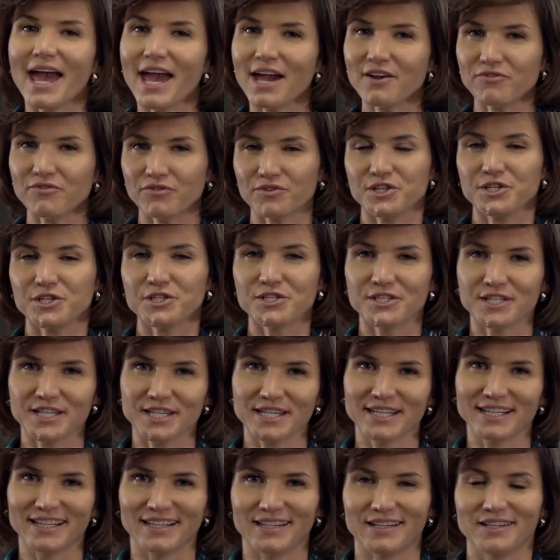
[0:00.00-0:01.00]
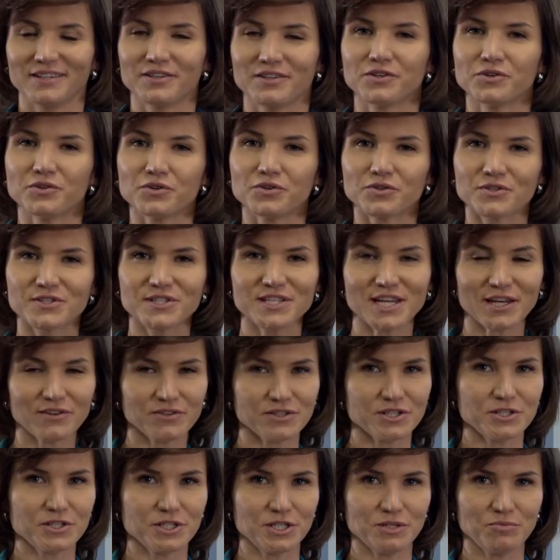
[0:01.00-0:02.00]
Every single
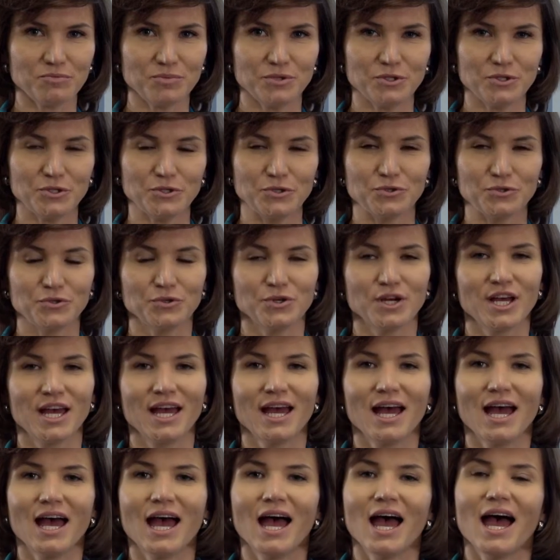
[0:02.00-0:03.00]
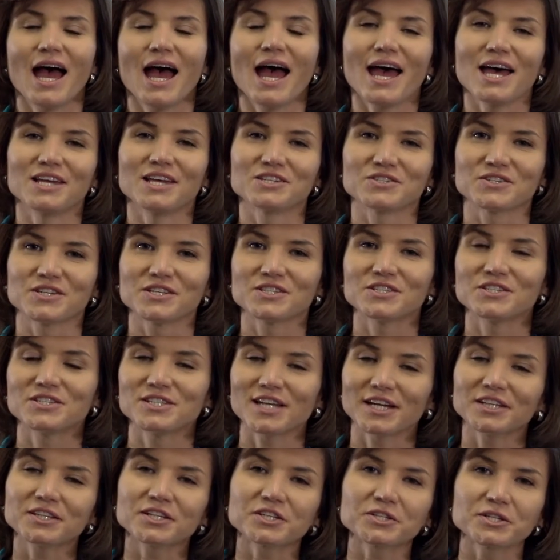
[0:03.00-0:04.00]
safety CPU has
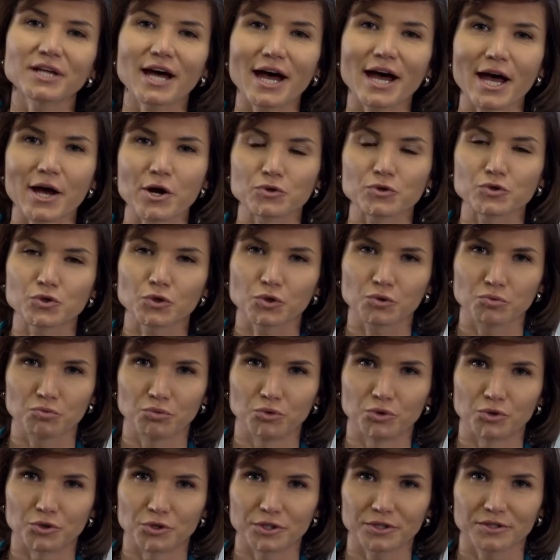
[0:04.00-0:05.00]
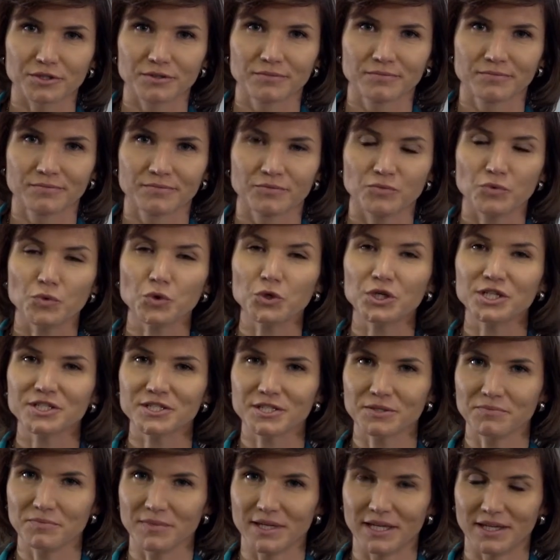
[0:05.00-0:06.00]
standard IOs on board. What does
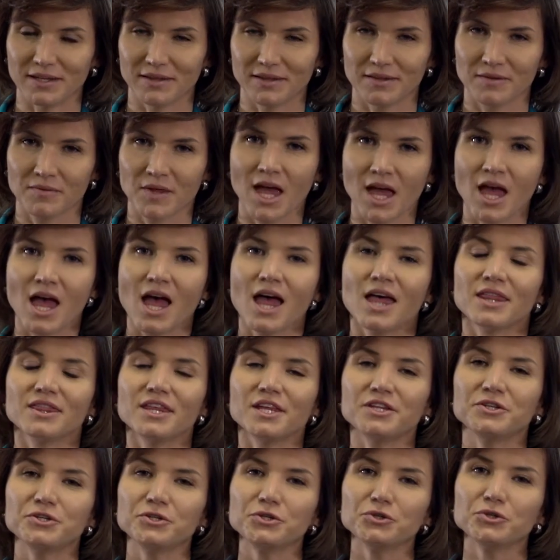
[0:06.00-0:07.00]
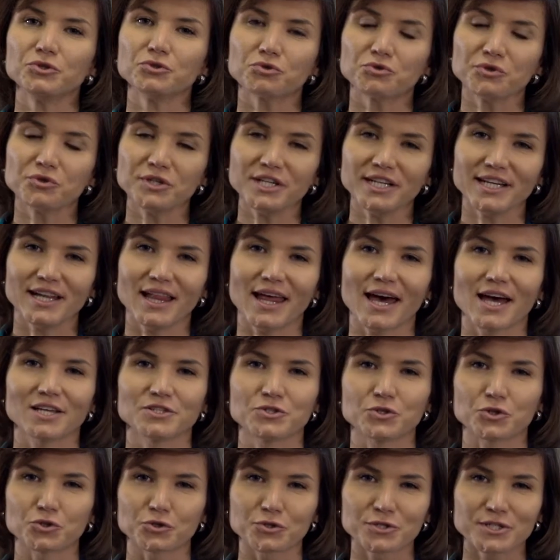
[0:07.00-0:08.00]
it mean? That you
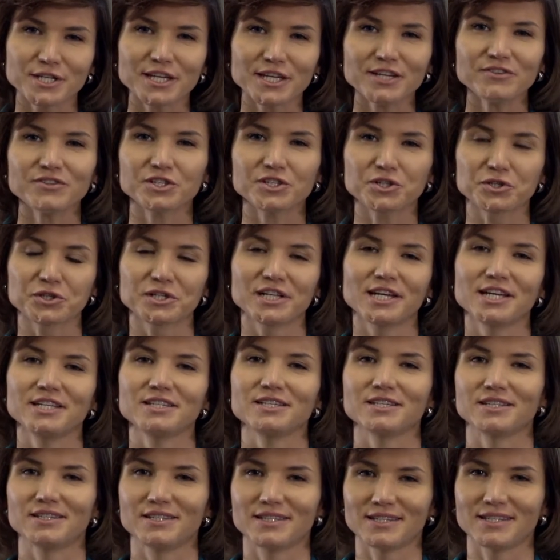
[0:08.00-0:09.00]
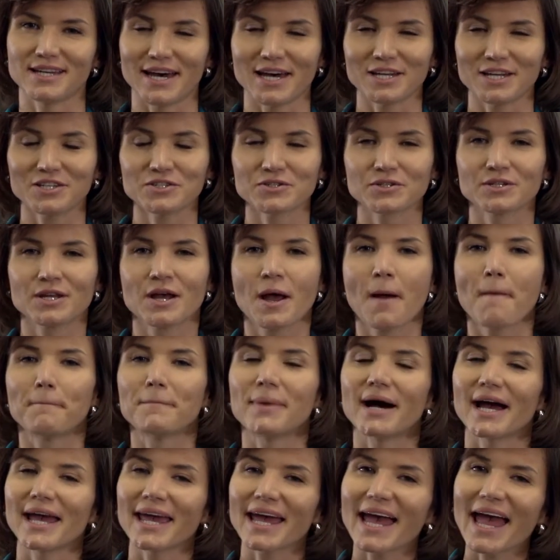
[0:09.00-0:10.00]
realize your safety-related task
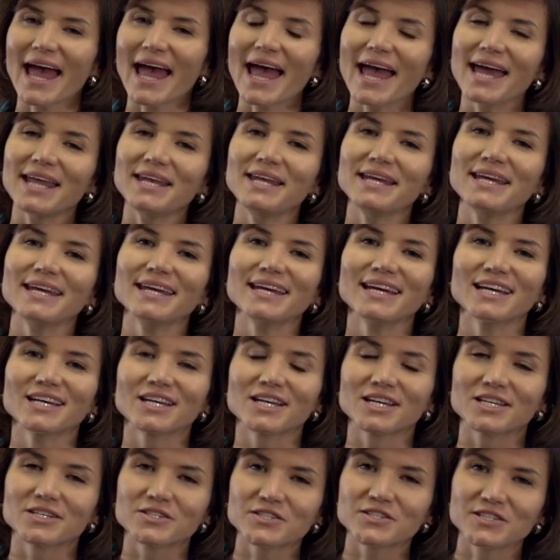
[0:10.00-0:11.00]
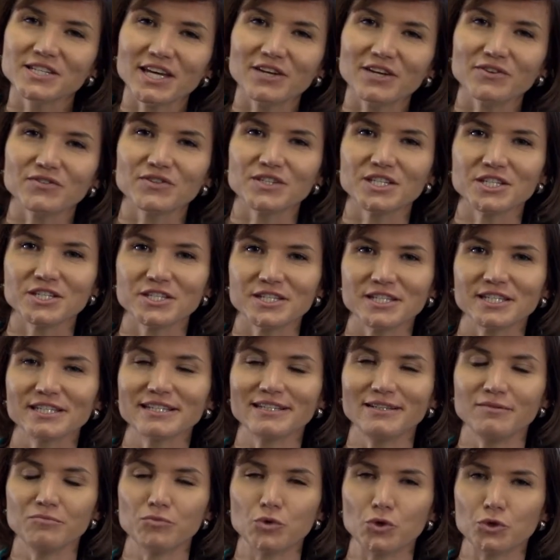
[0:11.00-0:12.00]
by adding safety
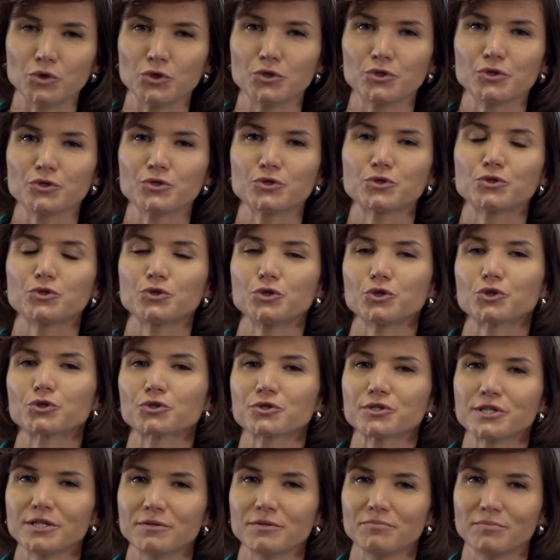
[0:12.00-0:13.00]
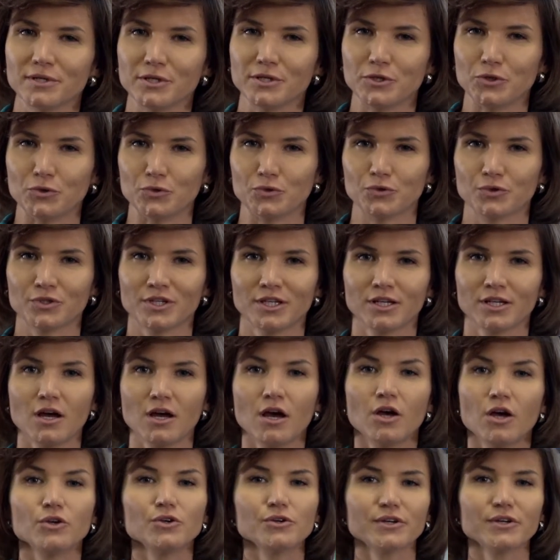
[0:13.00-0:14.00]
signal modules to your CPU.
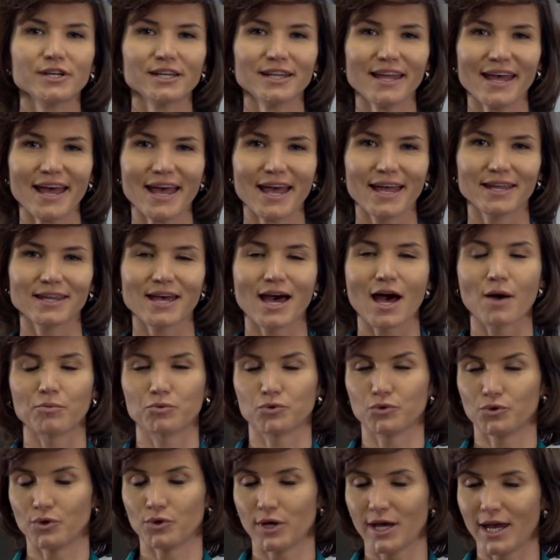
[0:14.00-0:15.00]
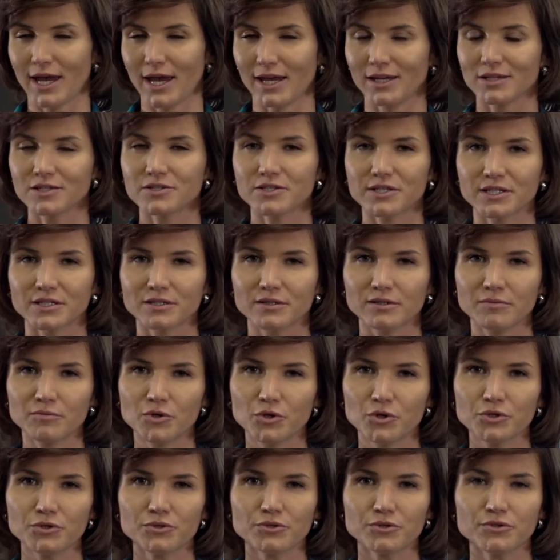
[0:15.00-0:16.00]
You can add up to 8 signal
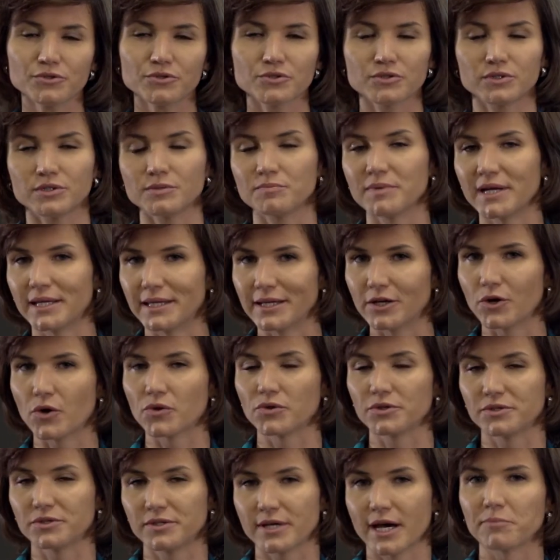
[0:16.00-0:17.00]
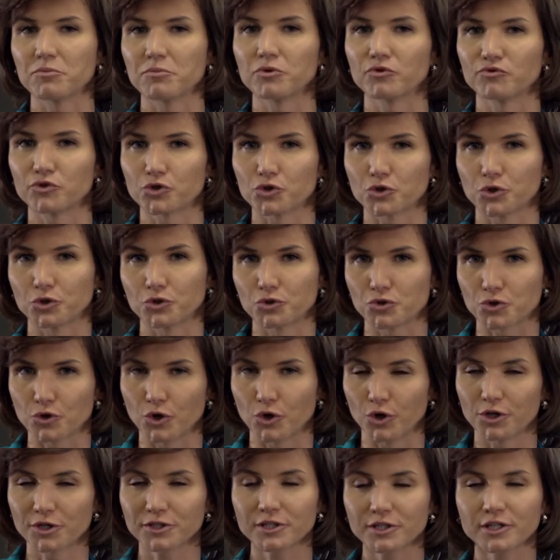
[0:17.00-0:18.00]
modules, depending on the type of your
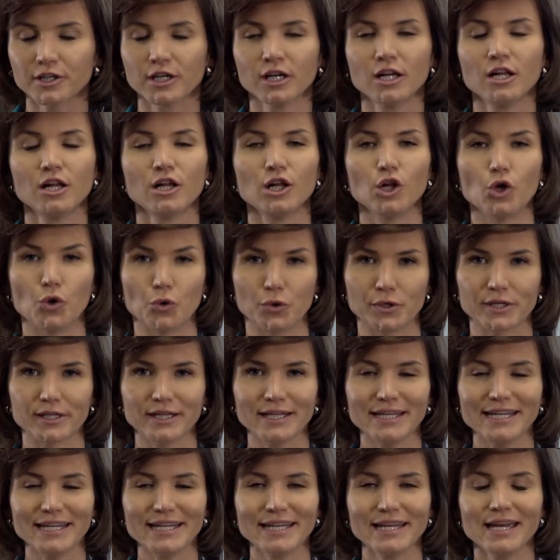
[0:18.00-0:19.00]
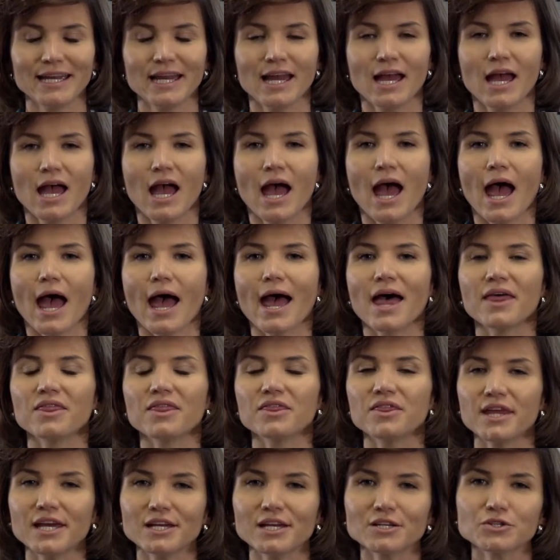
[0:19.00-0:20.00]
controller, locally.
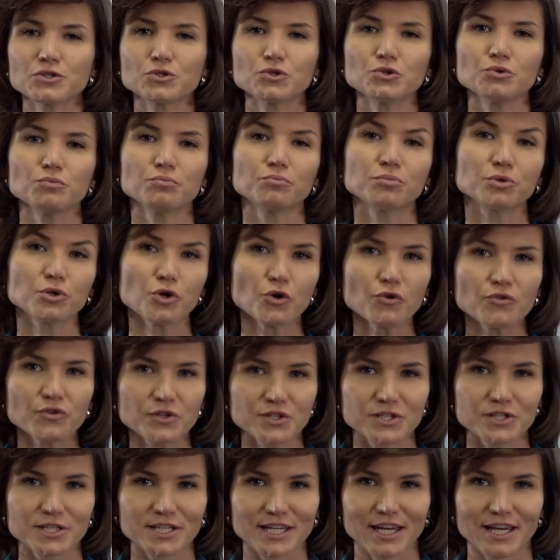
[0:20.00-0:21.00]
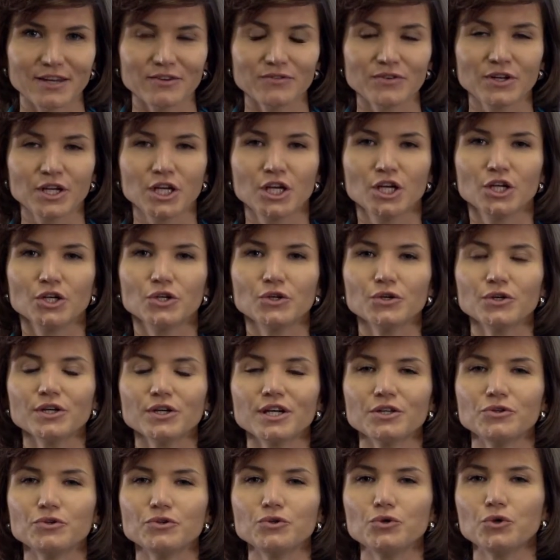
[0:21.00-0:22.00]
And thanks to ProfiSafe, you
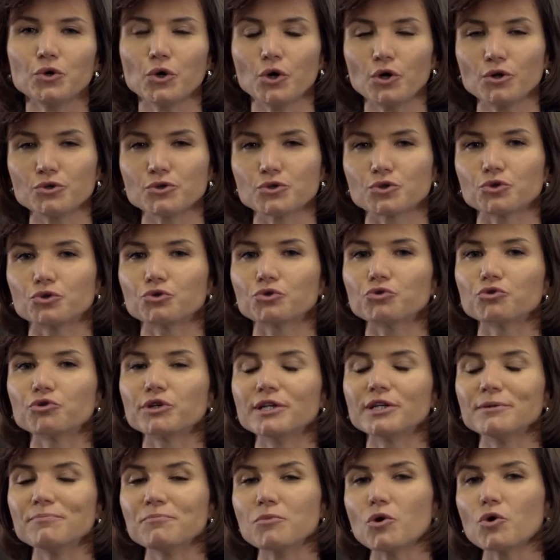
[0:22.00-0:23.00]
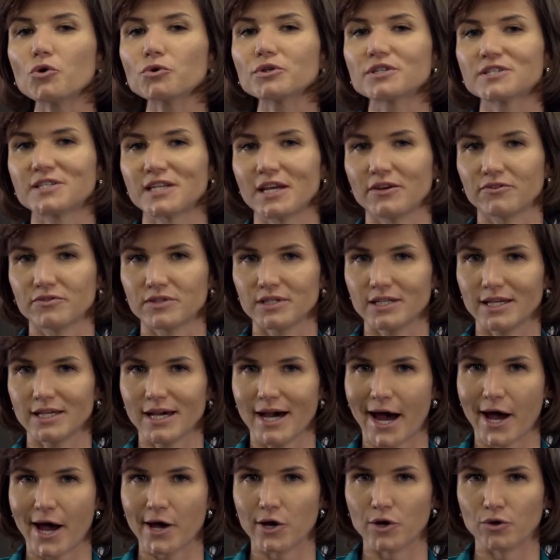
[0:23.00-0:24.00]
can do also remote safety
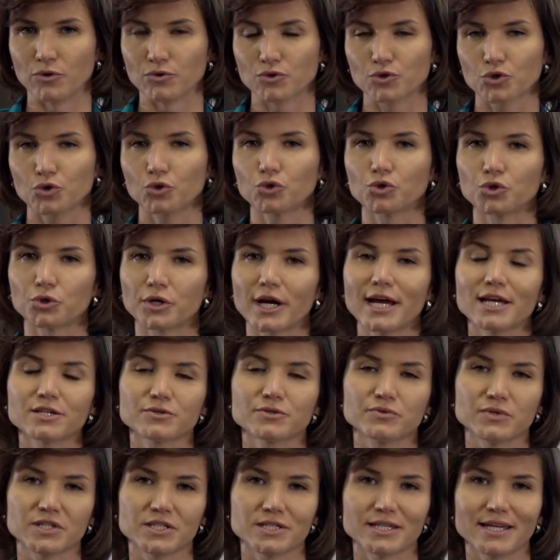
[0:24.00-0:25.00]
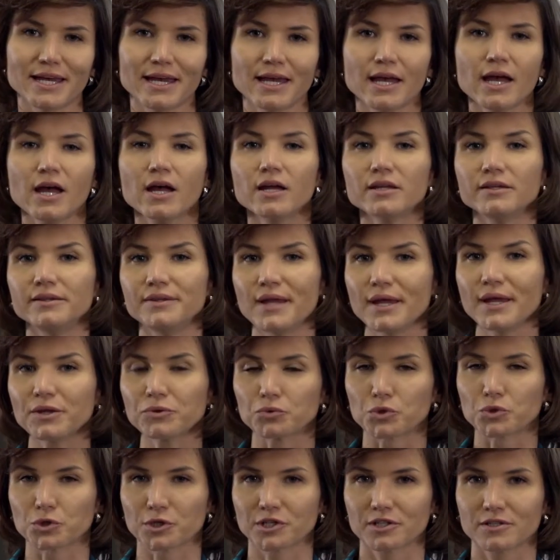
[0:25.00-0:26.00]
IOs, or as we say,
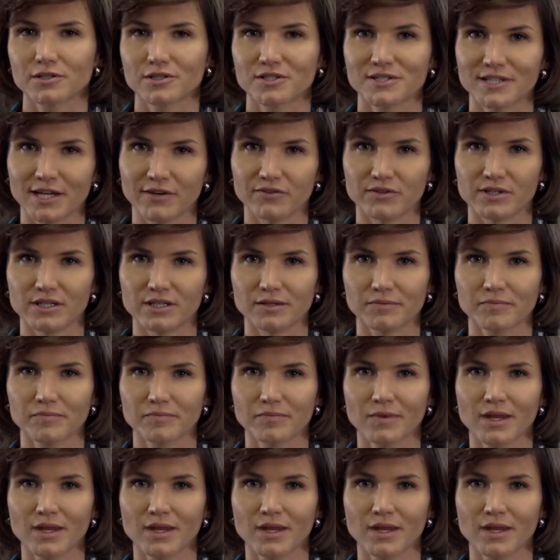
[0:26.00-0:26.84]
networks safety.